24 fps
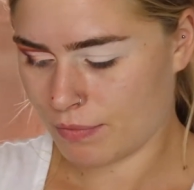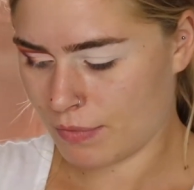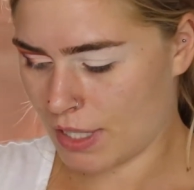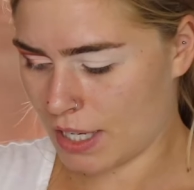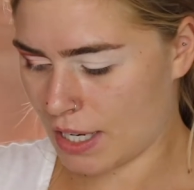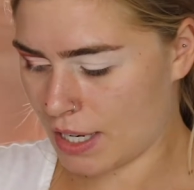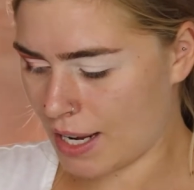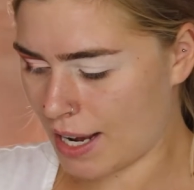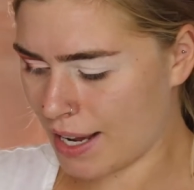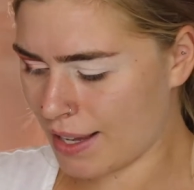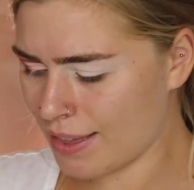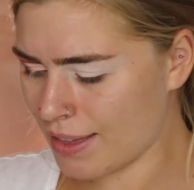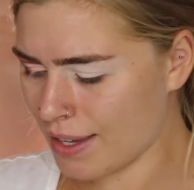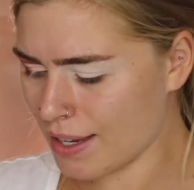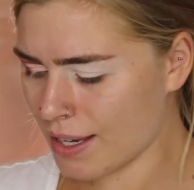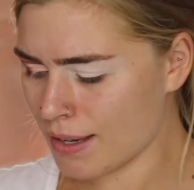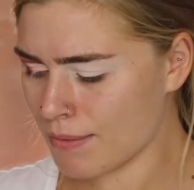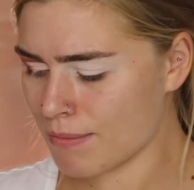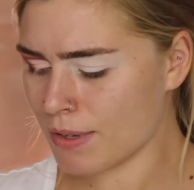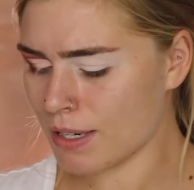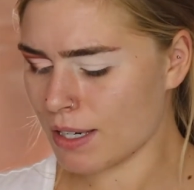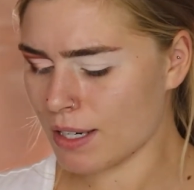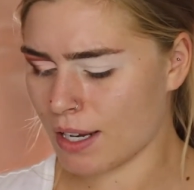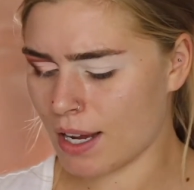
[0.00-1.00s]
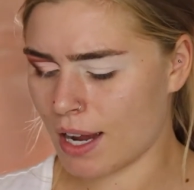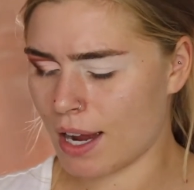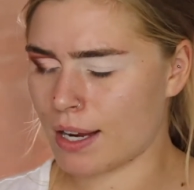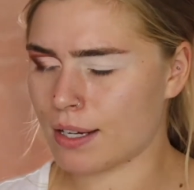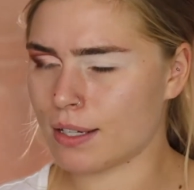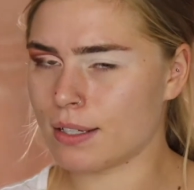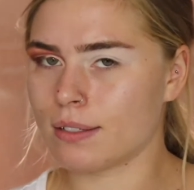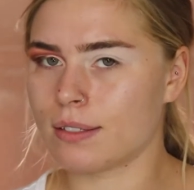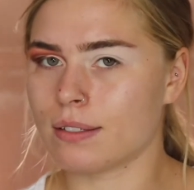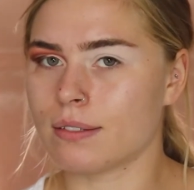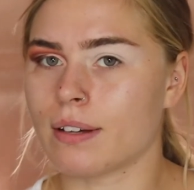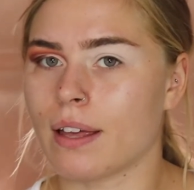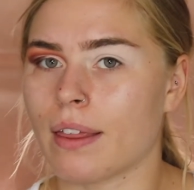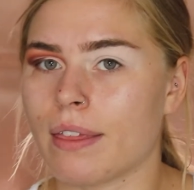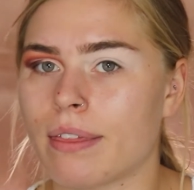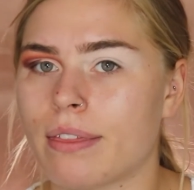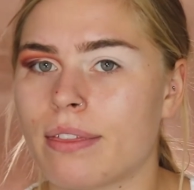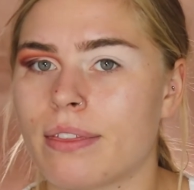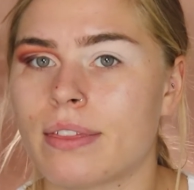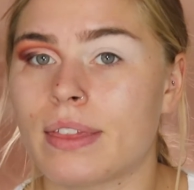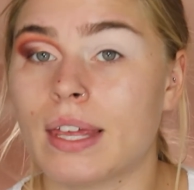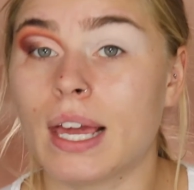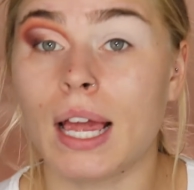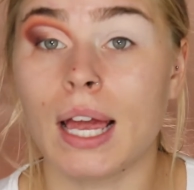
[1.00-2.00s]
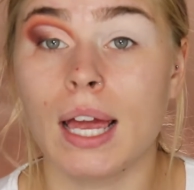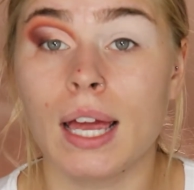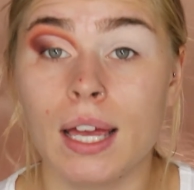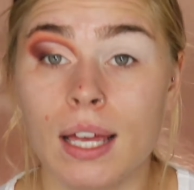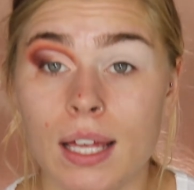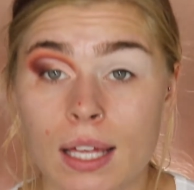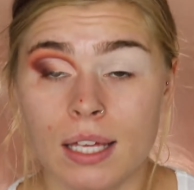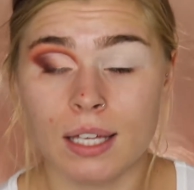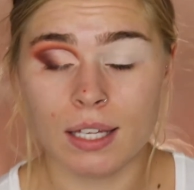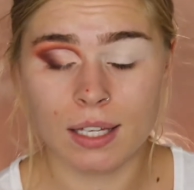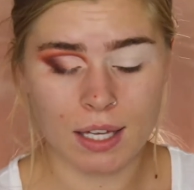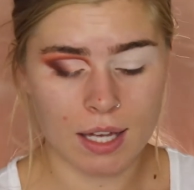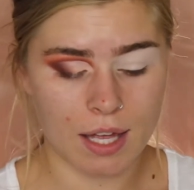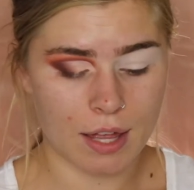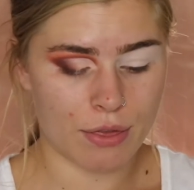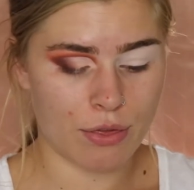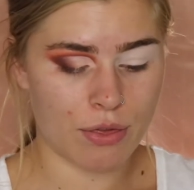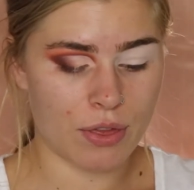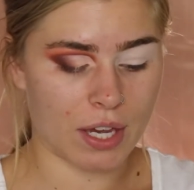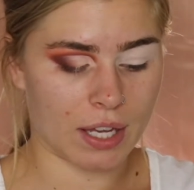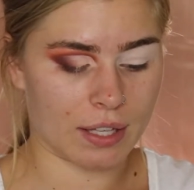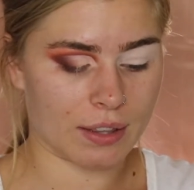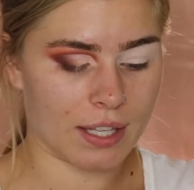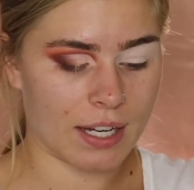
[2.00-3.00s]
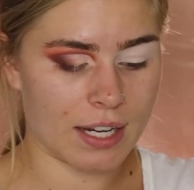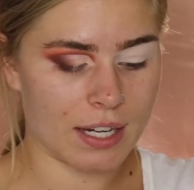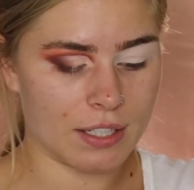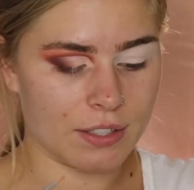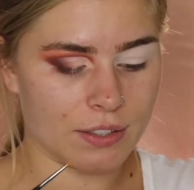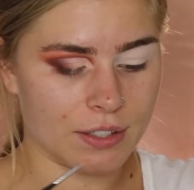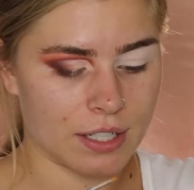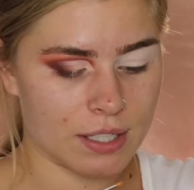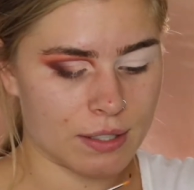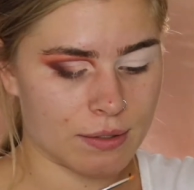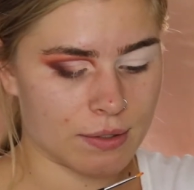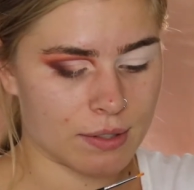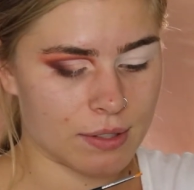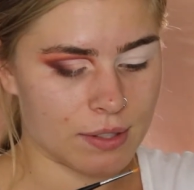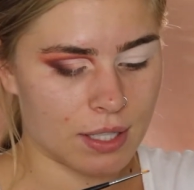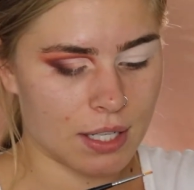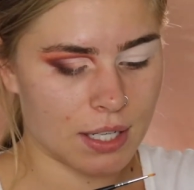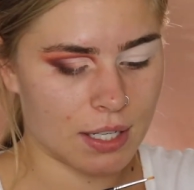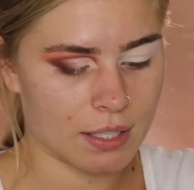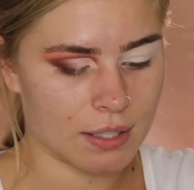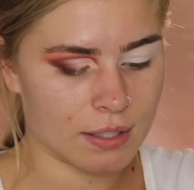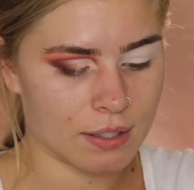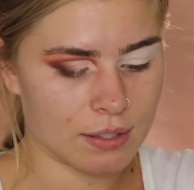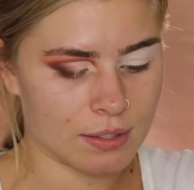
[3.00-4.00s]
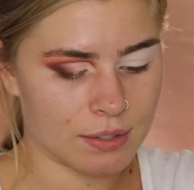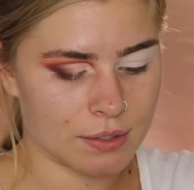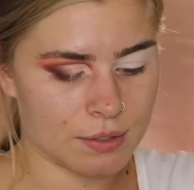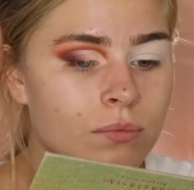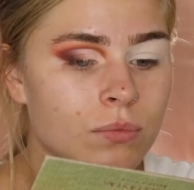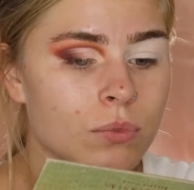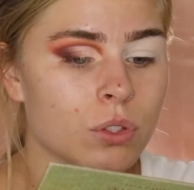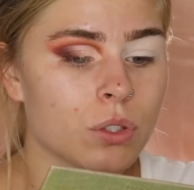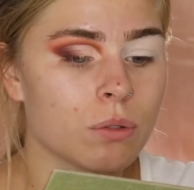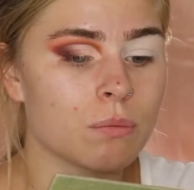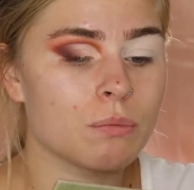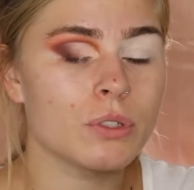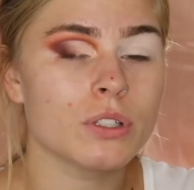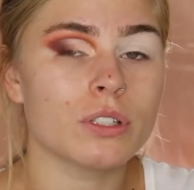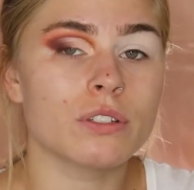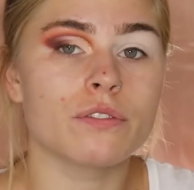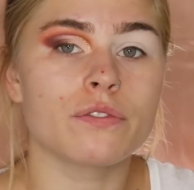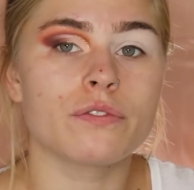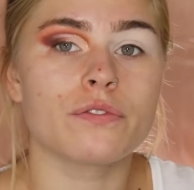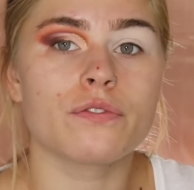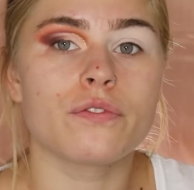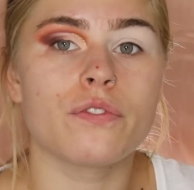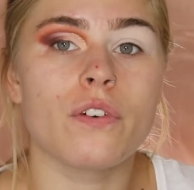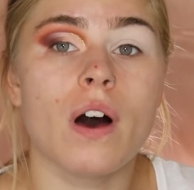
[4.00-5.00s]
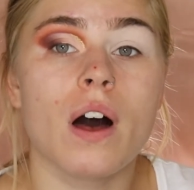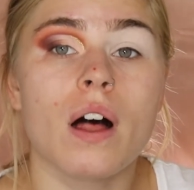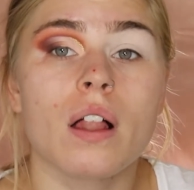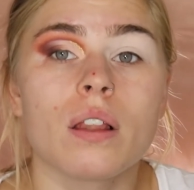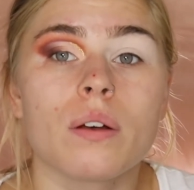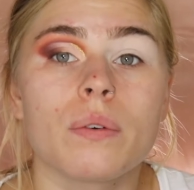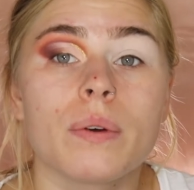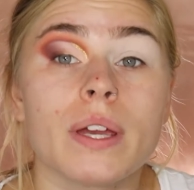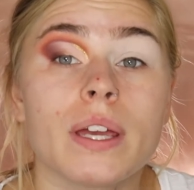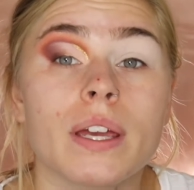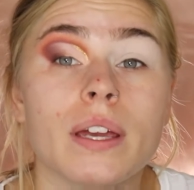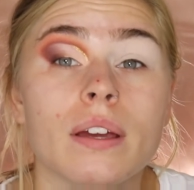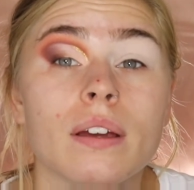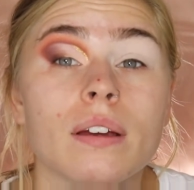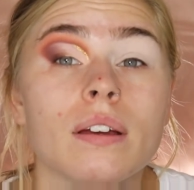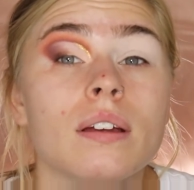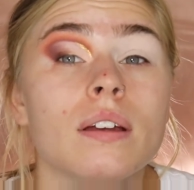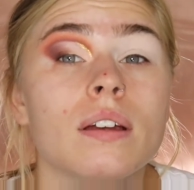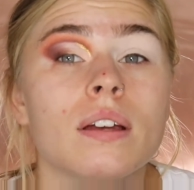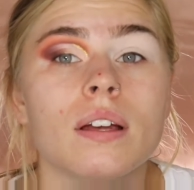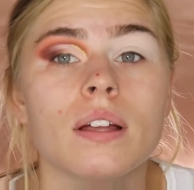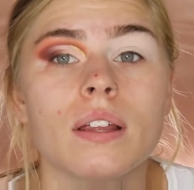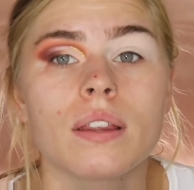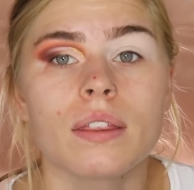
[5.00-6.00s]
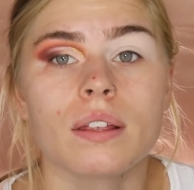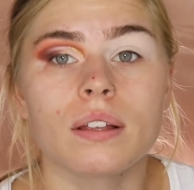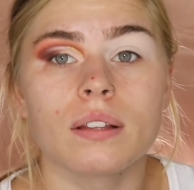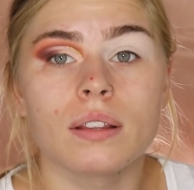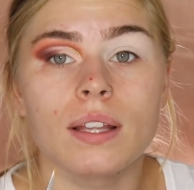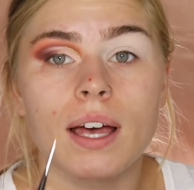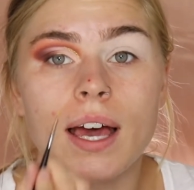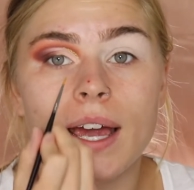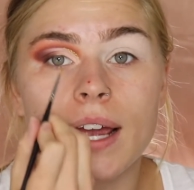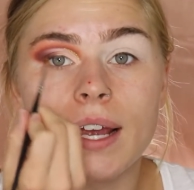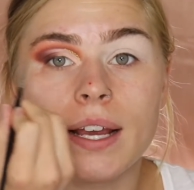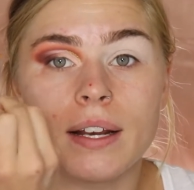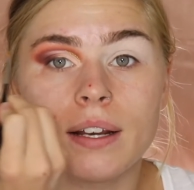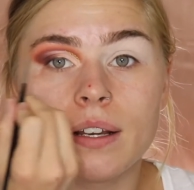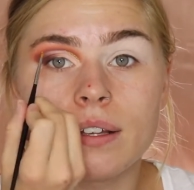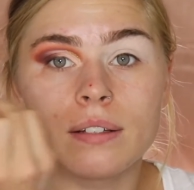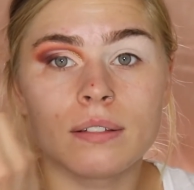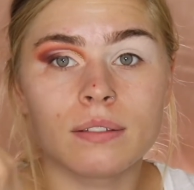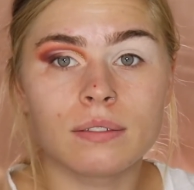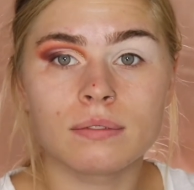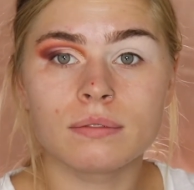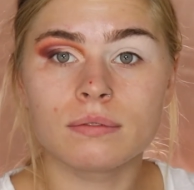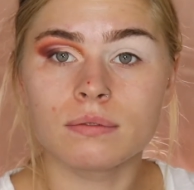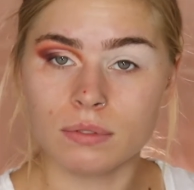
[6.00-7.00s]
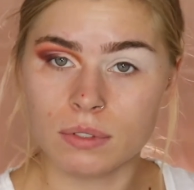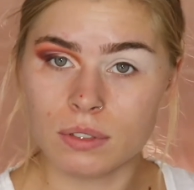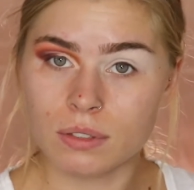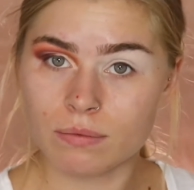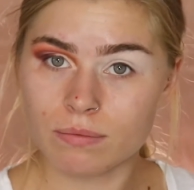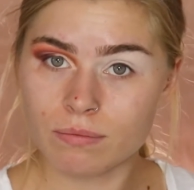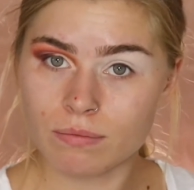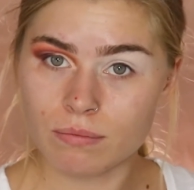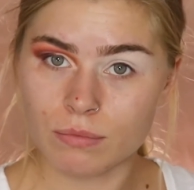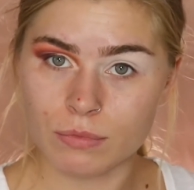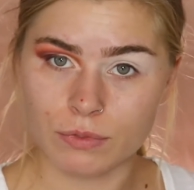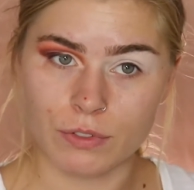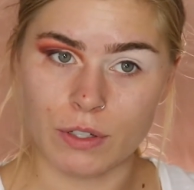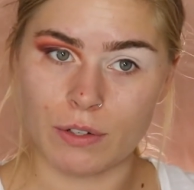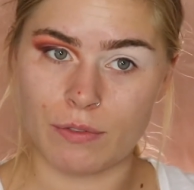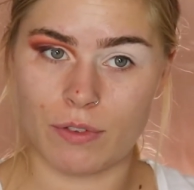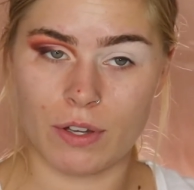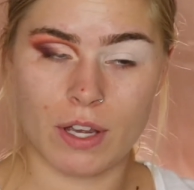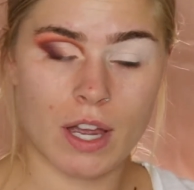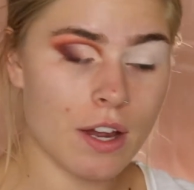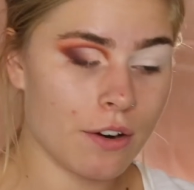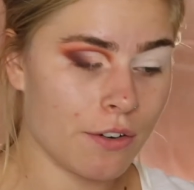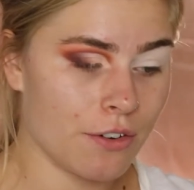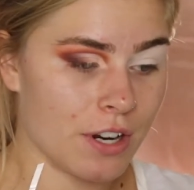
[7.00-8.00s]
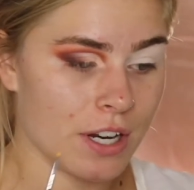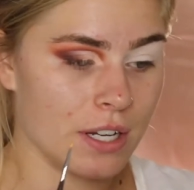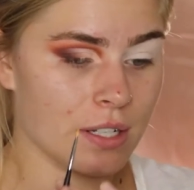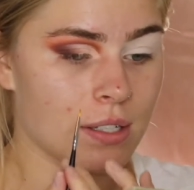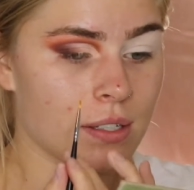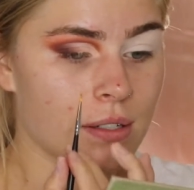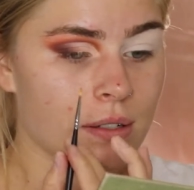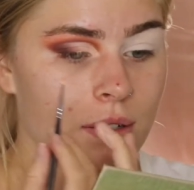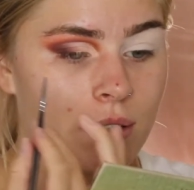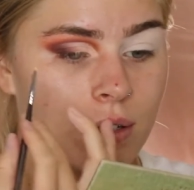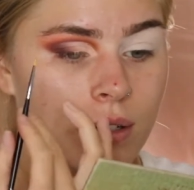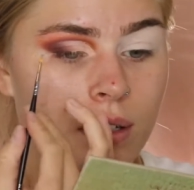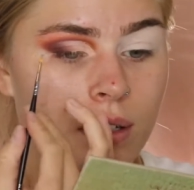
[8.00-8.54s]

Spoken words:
And I think I'm going to kind of do a thick line, you guys will see. So I'm just following the line of the cut crease.